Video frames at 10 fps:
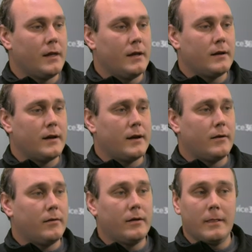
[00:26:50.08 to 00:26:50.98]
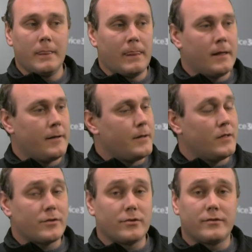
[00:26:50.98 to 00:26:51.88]
Now,
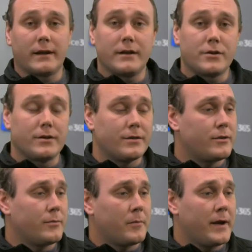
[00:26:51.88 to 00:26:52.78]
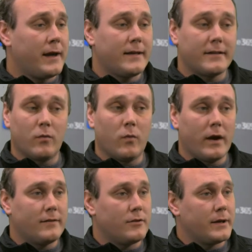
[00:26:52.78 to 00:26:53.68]
unless your technician is Superman, that's way
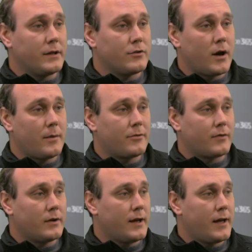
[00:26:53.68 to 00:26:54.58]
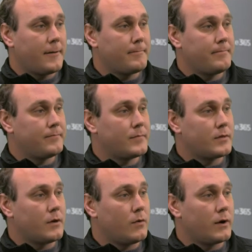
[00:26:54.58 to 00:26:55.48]
too many jobs for a day.
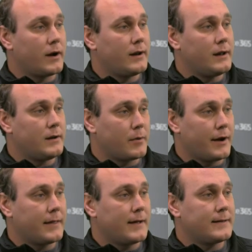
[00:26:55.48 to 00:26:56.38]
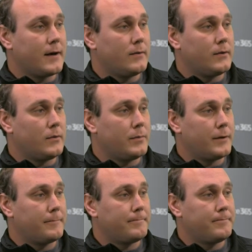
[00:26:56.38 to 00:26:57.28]
So we're going to need to break that down a little bit.
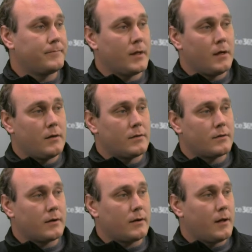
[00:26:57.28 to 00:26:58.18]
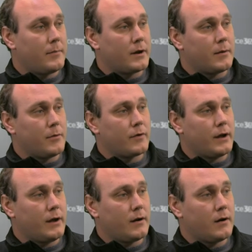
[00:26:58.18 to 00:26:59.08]
So I'm going to come over
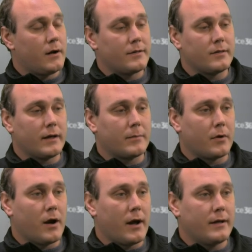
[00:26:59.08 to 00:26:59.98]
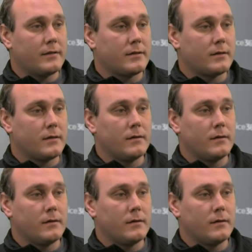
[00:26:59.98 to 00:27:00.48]
here, unselect Brian's.